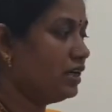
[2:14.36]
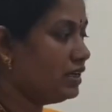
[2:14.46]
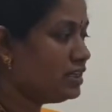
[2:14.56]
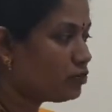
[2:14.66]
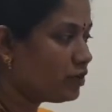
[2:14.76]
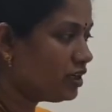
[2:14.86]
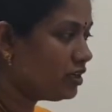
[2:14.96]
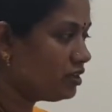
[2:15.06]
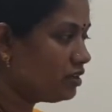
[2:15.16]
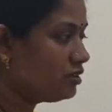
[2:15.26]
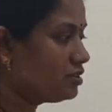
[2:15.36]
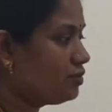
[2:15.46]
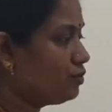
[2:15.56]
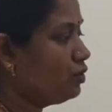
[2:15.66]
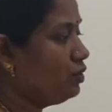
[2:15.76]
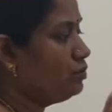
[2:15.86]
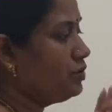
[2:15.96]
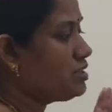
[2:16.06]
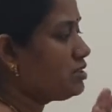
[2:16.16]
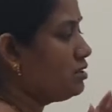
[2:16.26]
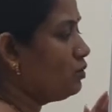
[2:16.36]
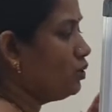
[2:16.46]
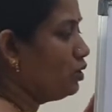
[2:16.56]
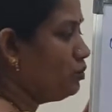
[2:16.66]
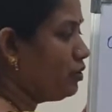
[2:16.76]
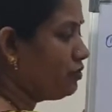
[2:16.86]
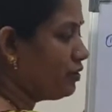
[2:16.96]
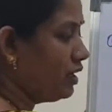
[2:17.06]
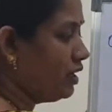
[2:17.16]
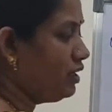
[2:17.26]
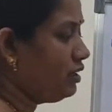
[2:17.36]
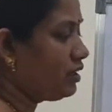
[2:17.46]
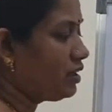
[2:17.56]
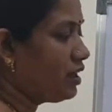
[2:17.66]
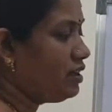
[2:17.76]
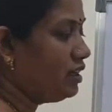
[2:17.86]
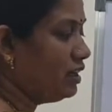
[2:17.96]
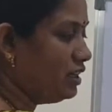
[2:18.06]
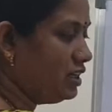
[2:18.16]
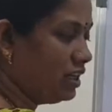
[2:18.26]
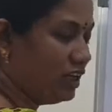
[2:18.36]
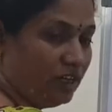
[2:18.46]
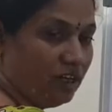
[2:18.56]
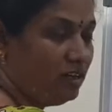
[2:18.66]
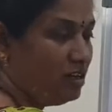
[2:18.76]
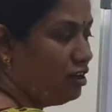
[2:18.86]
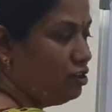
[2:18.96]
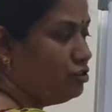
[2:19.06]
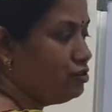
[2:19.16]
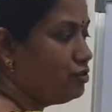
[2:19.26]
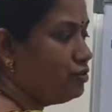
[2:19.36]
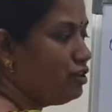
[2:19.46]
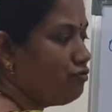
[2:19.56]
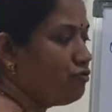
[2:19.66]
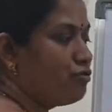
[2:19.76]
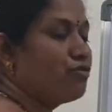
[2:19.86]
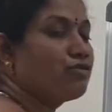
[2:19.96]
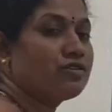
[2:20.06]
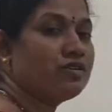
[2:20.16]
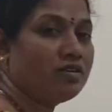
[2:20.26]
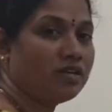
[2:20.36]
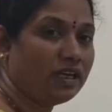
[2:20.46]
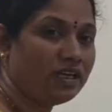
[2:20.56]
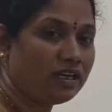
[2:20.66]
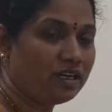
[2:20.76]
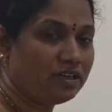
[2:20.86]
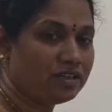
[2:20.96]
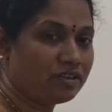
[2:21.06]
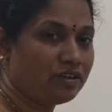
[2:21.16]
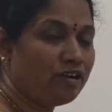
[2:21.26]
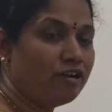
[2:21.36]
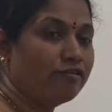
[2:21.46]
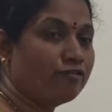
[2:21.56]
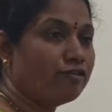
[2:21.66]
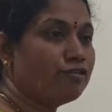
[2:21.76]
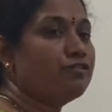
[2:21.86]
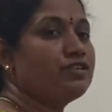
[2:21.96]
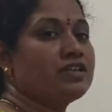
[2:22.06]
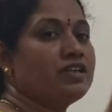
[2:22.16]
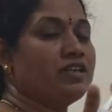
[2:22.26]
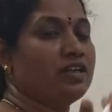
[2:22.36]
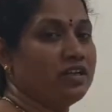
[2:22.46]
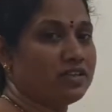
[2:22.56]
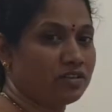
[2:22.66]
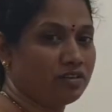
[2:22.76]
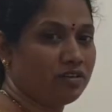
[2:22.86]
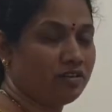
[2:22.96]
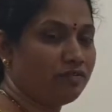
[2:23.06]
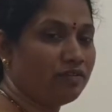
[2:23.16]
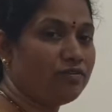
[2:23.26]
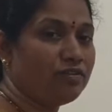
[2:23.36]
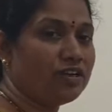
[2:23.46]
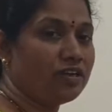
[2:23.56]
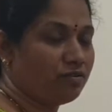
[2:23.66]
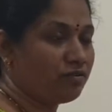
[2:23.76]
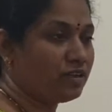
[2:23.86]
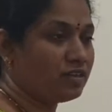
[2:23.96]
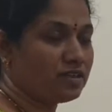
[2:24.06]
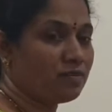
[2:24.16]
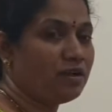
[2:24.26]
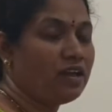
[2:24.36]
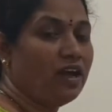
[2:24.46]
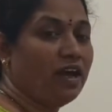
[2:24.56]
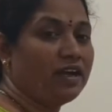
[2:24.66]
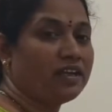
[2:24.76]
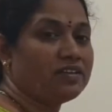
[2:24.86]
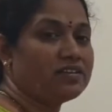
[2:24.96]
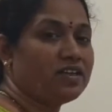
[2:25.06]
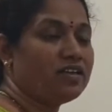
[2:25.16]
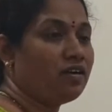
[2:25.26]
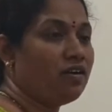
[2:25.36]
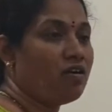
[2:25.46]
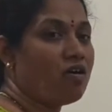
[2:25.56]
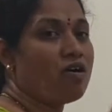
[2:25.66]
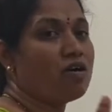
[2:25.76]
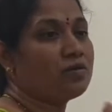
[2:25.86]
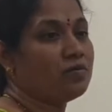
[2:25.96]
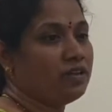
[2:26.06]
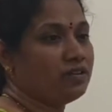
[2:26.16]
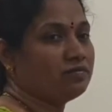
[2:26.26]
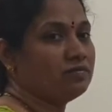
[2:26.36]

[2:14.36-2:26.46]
Inspiratory reserve volume means the volume of air can inhale during forced inhalation. Forced inhalation. When we, for example, I can take long breath